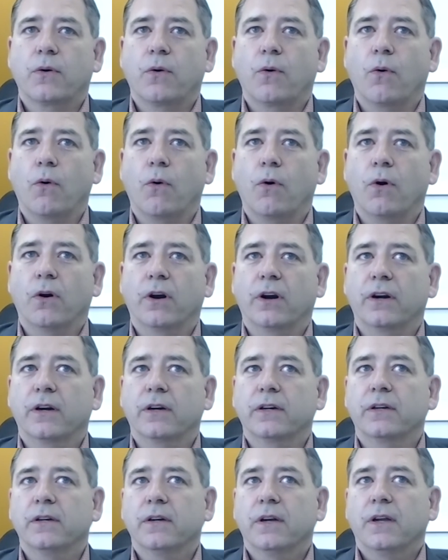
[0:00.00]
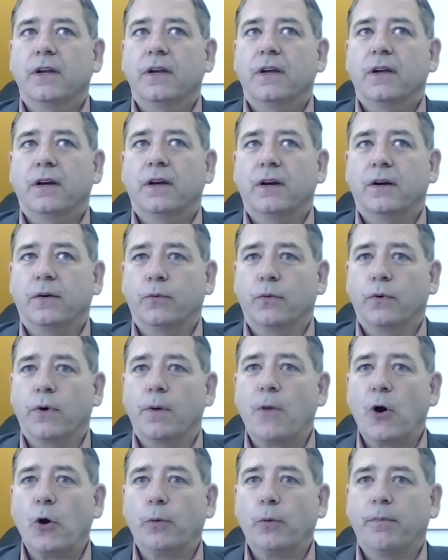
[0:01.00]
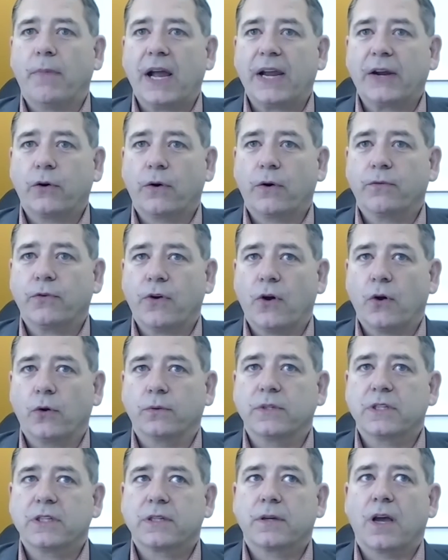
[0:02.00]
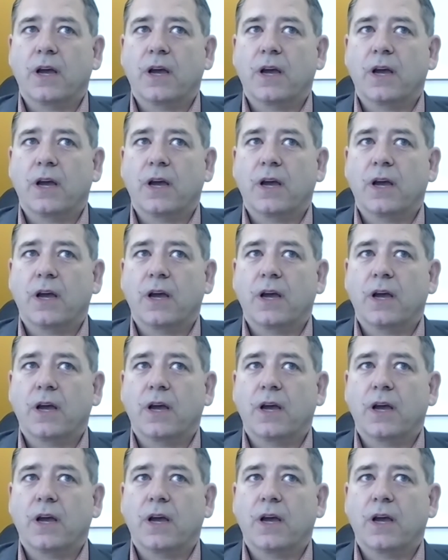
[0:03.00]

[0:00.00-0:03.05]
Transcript: or remote microphones.